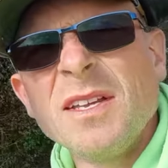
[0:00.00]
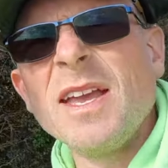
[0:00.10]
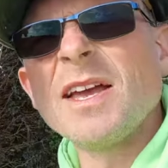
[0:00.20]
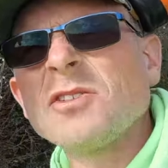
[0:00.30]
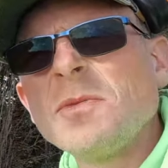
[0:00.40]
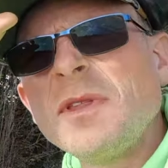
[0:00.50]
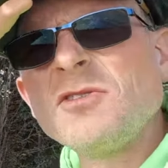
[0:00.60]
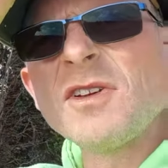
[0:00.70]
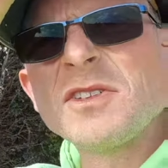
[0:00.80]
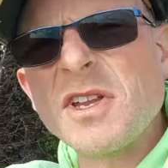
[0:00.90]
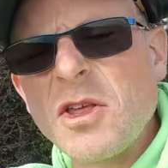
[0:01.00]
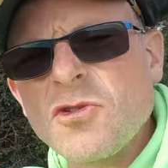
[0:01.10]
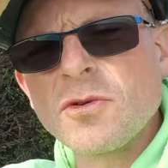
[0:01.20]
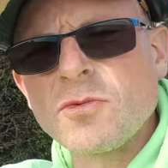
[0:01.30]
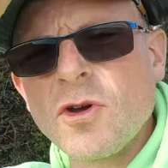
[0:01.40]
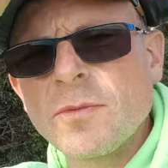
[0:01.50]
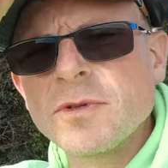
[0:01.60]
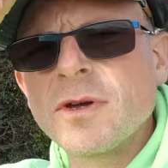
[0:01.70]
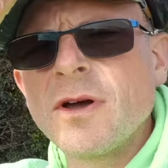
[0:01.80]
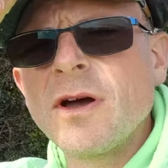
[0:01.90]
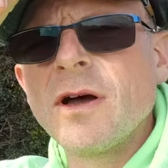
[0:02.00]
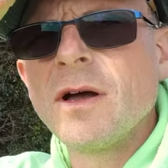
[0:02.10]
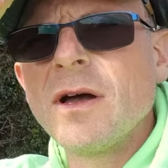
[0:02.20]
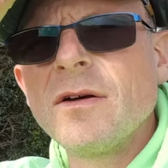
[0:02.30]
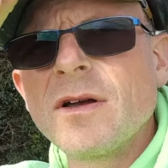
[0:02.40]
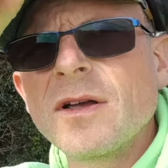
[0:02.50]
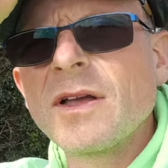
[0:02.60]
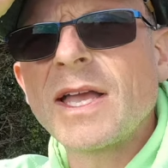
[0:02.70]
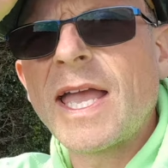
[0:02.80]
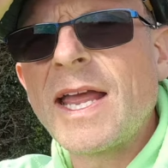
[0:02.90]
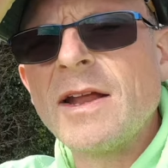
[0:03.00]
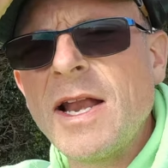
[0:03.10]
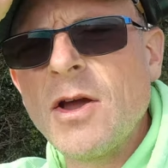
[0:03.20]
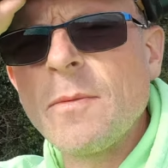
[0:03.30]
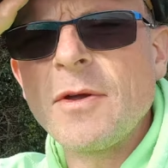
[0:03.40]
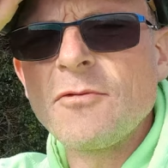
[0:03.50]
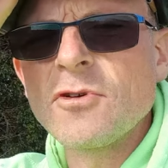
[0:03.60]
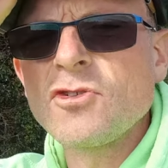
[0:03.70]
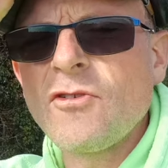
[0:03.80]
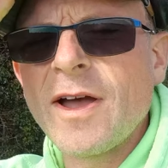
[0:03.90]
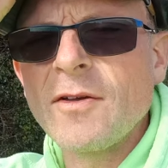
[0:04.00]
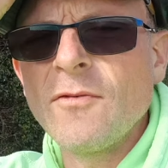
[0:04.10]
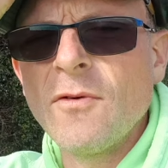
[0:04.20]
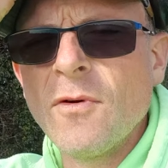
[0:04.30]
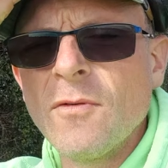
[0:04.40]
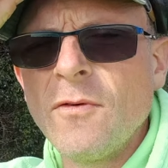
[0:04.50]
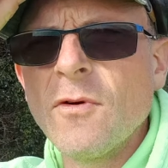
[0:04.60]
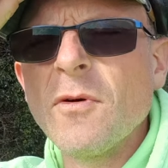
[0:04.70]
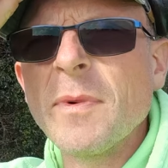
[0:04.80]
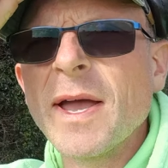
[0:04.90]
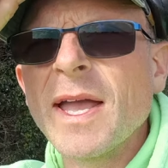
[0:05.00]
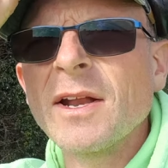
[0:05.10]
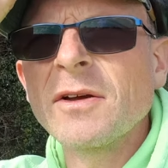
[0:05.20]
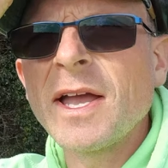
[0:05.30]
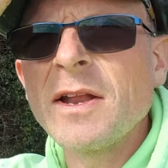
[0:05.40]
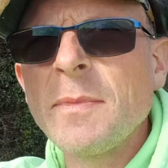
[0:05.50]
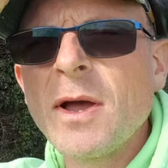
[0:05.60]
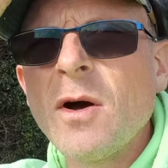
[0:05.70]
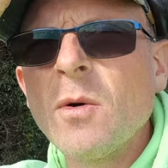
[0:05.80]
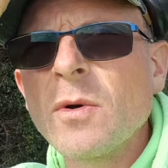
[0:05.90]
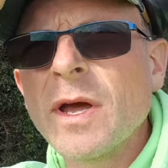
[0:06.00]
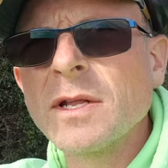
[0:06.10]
yeah, some of these residential jobs are getting a little bit frustrating for me, and I'm getting a bit older.